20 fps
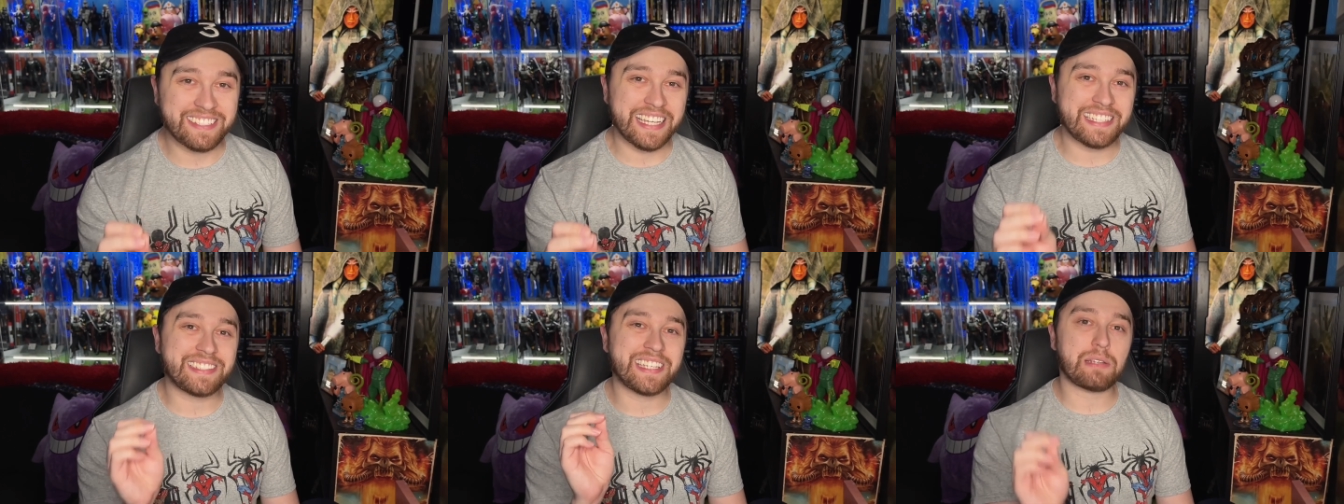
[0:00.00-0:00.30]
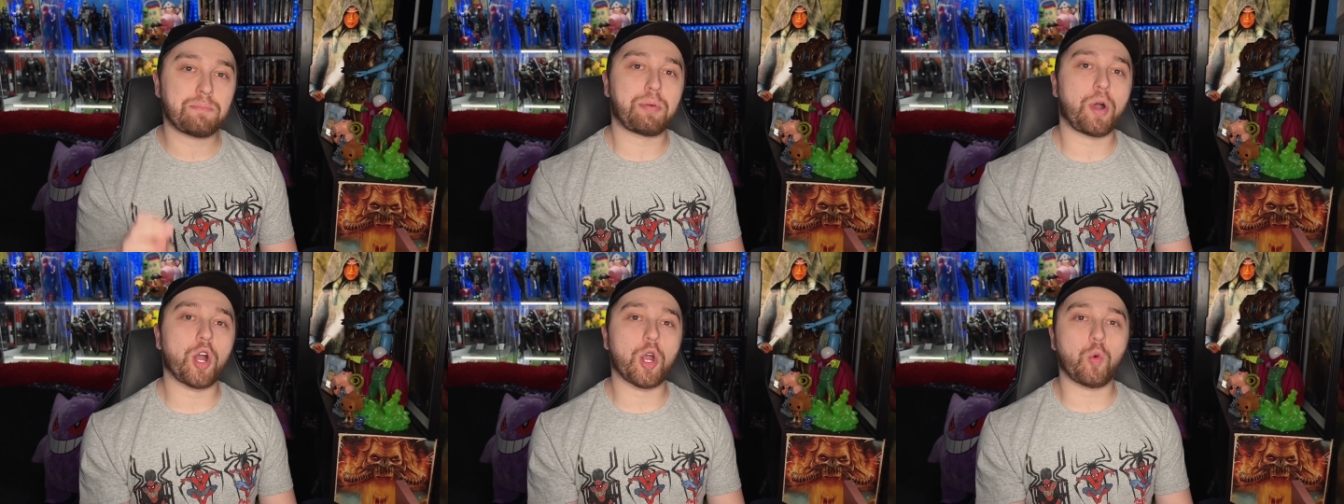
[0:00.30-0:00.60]
I
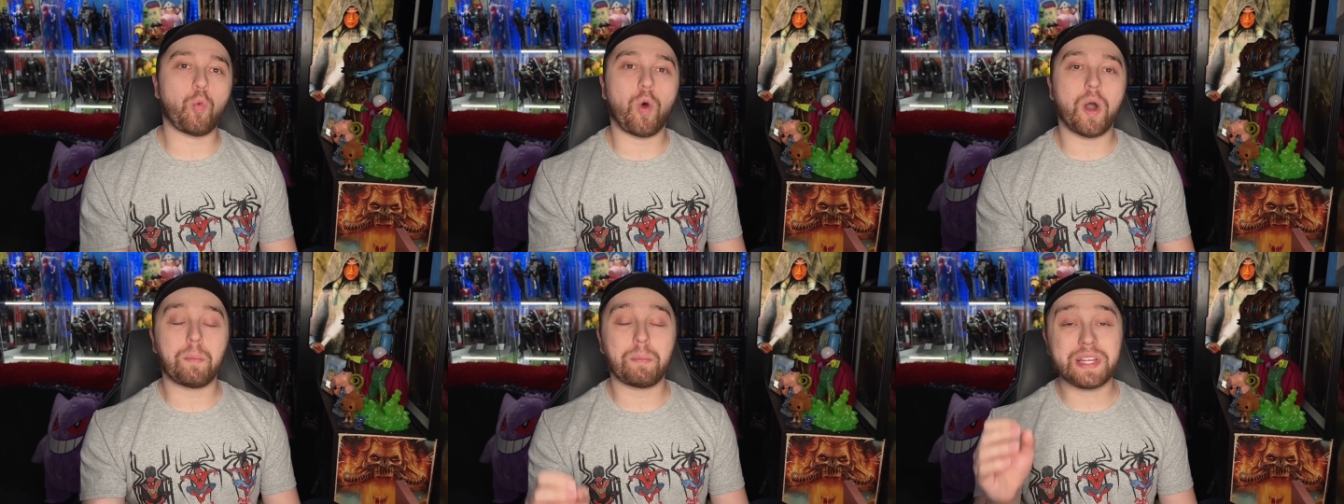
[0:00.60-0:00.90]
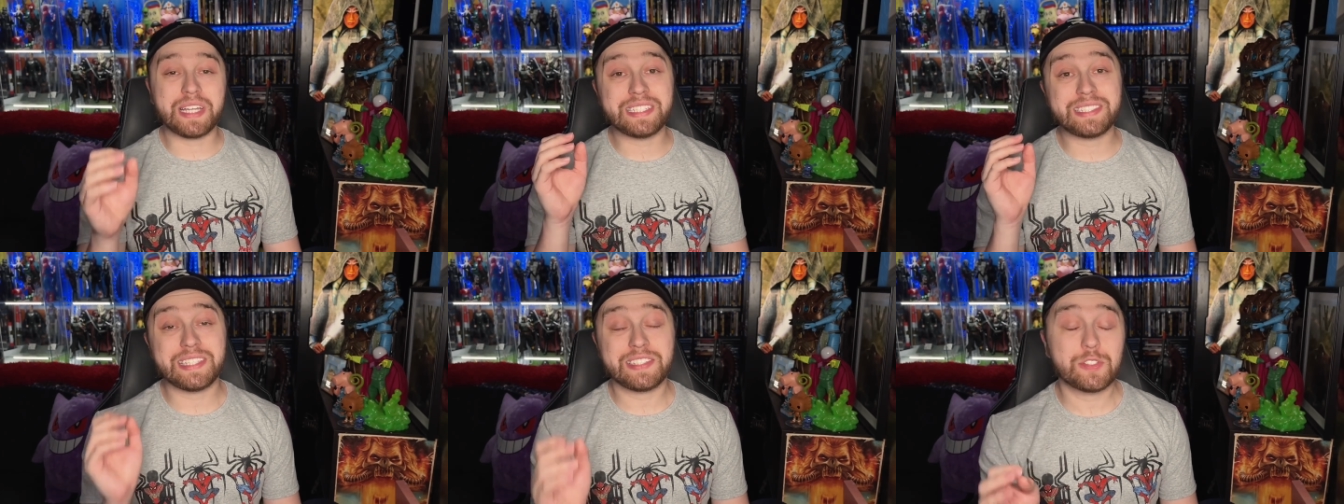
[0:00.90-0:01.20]
said Part 1
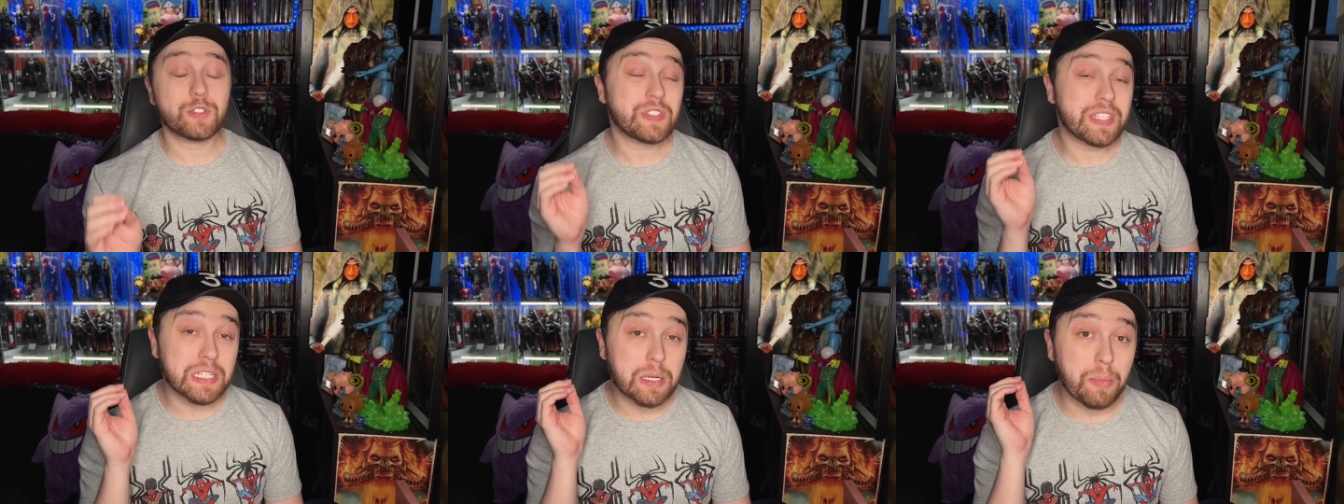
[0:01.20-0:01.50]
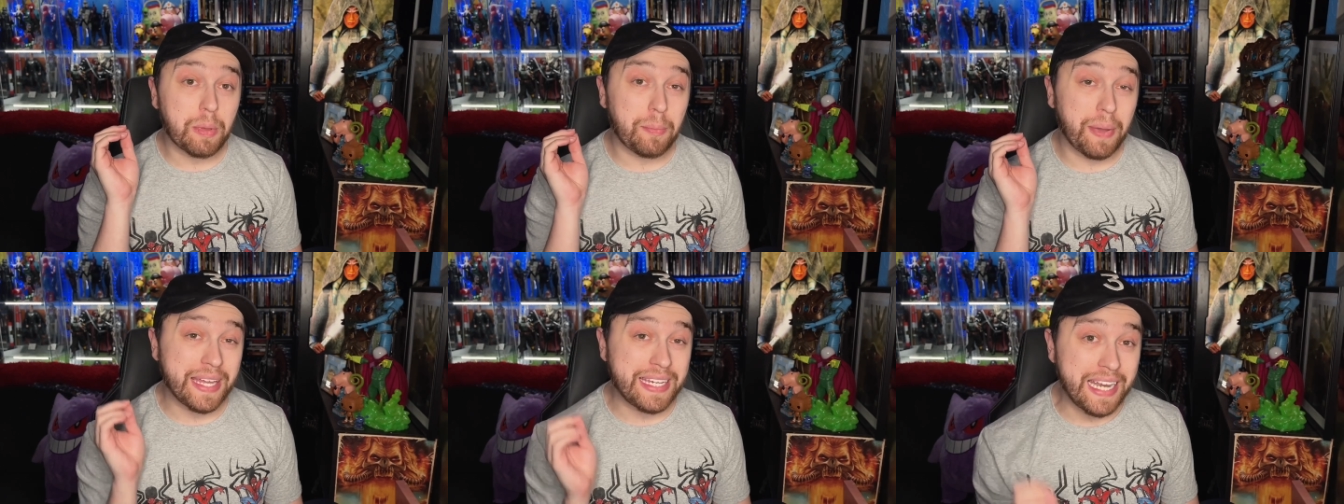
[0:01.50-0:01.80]
because this is going to
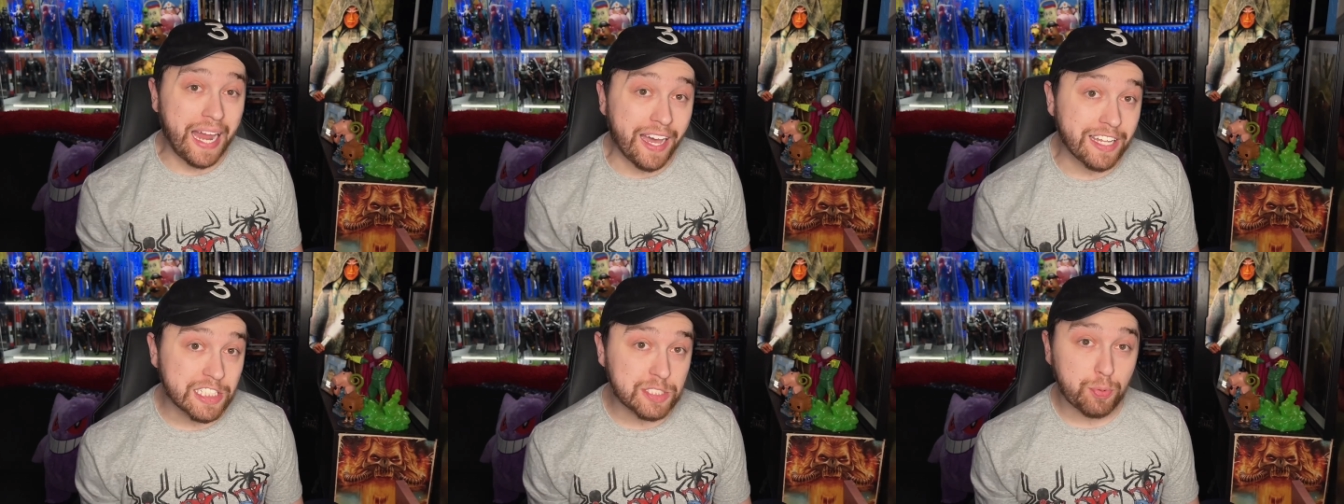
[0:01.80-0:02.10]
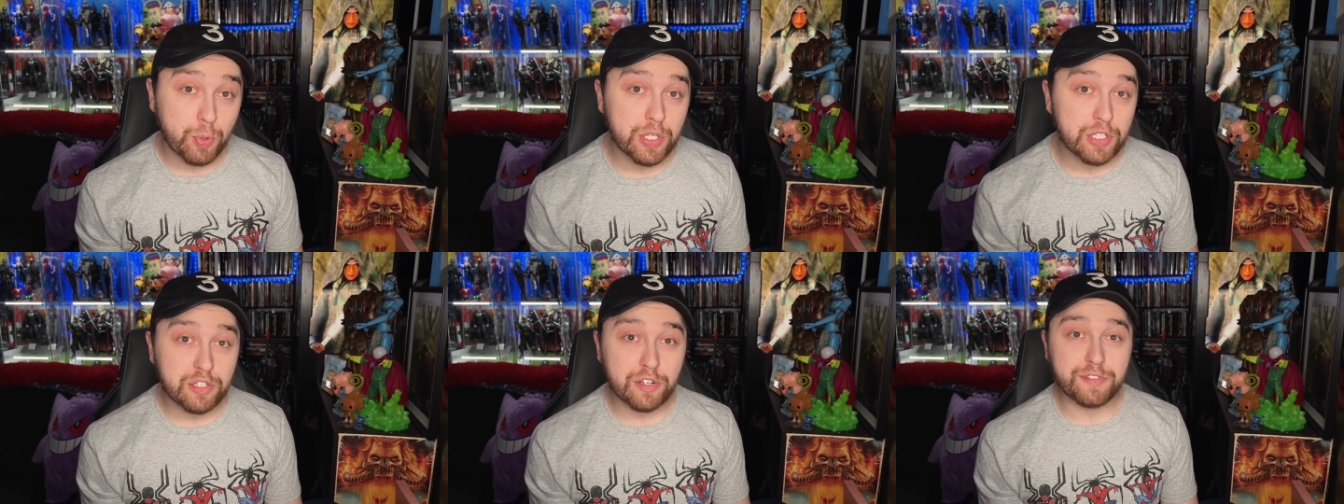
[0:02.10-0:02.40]
be my
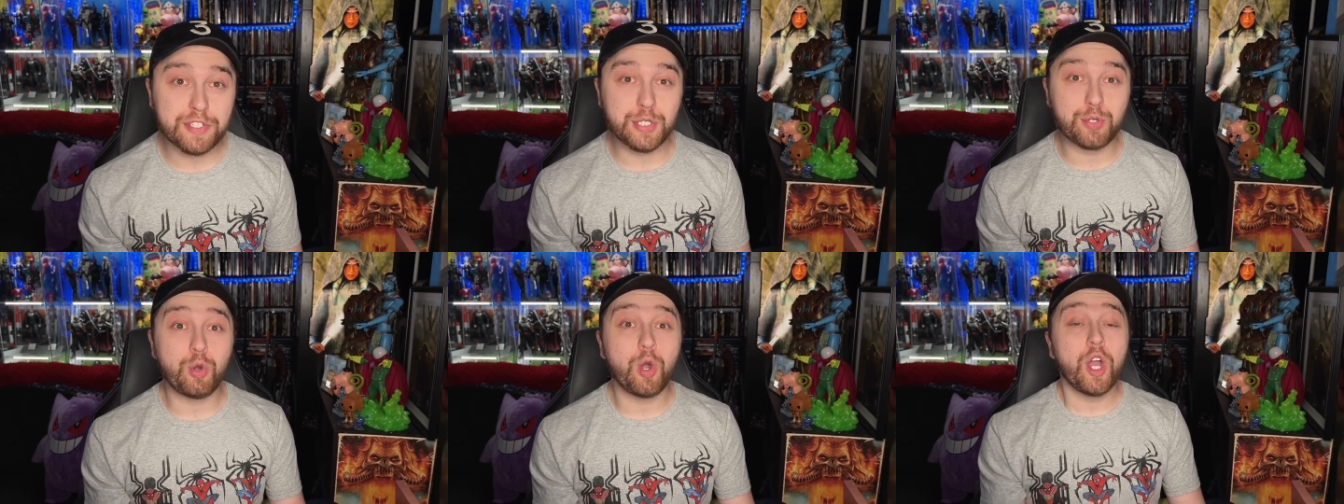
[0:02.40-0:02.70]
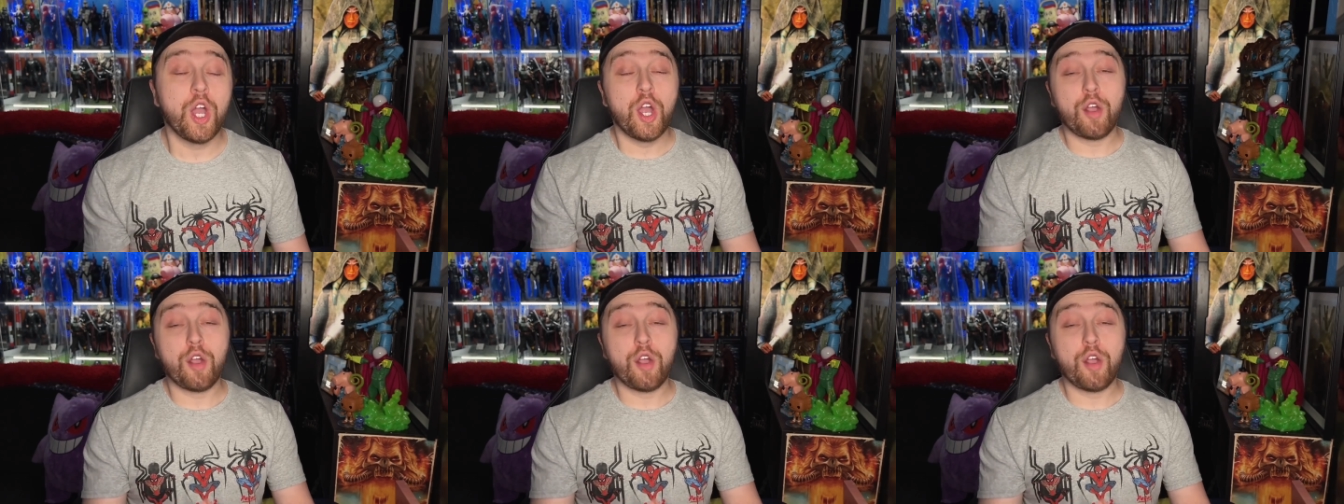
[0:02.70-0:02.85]
non-spoiler review